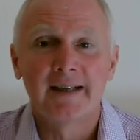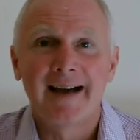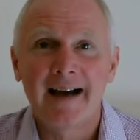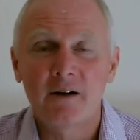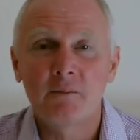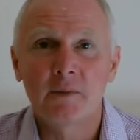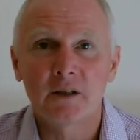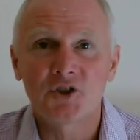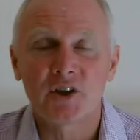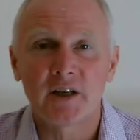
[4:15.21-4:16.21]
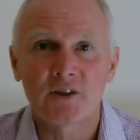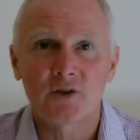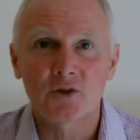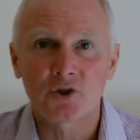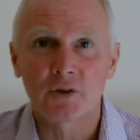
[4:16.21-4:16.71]
How much is
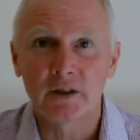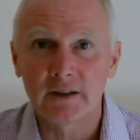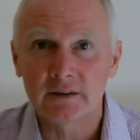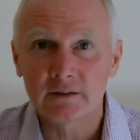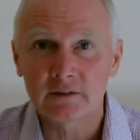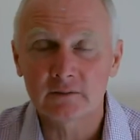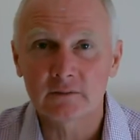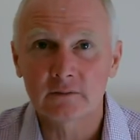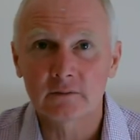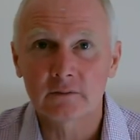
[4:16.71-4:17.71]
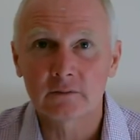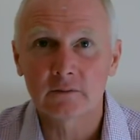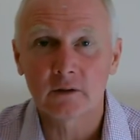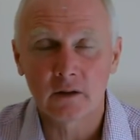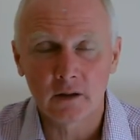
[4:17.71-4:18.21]
a trillion?
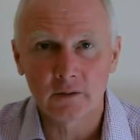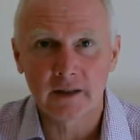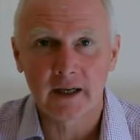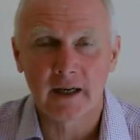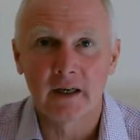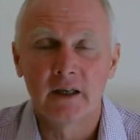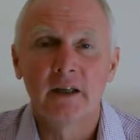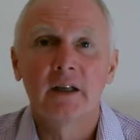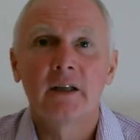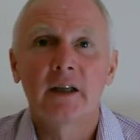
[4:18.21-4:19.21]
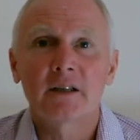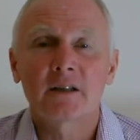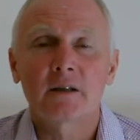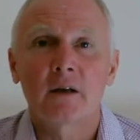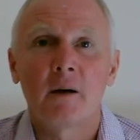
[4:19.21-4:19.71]
Okay,
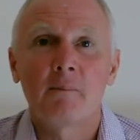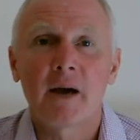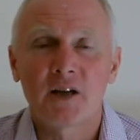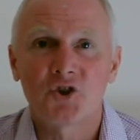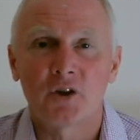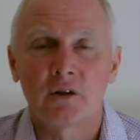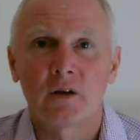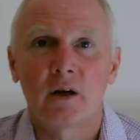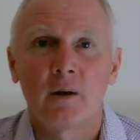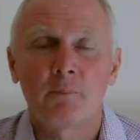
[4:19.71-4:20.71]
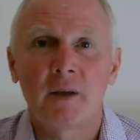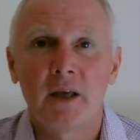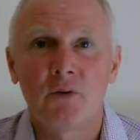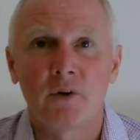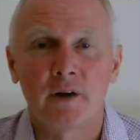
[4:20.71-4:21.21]
let's imagine a
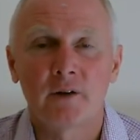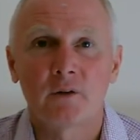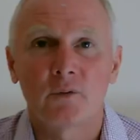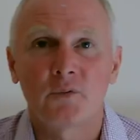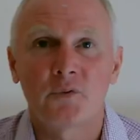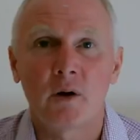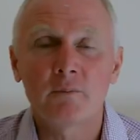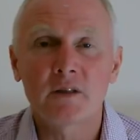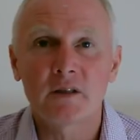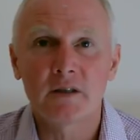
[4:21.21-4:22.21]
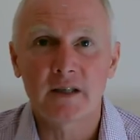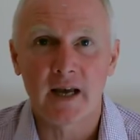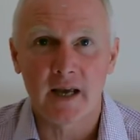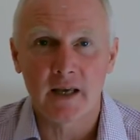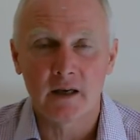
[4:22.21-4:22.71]
period from
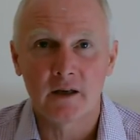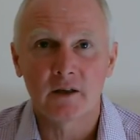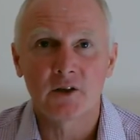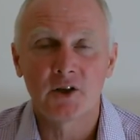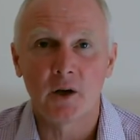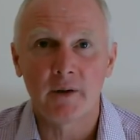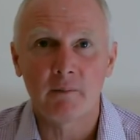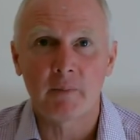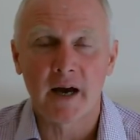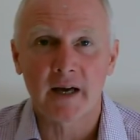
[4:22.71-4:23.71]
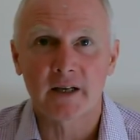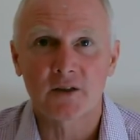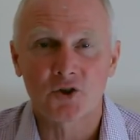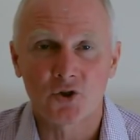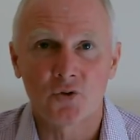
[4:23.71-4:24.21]
today going back
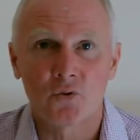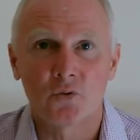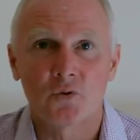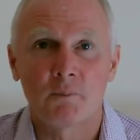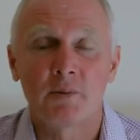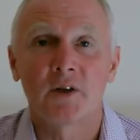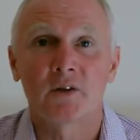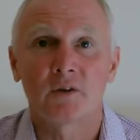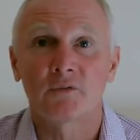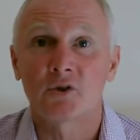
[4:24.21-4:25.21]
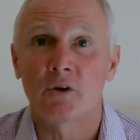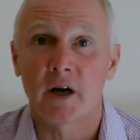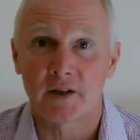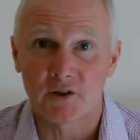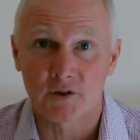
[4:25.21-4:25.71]
to the birth of
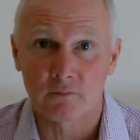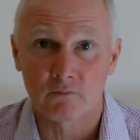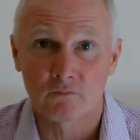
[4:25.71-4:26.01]
Christ.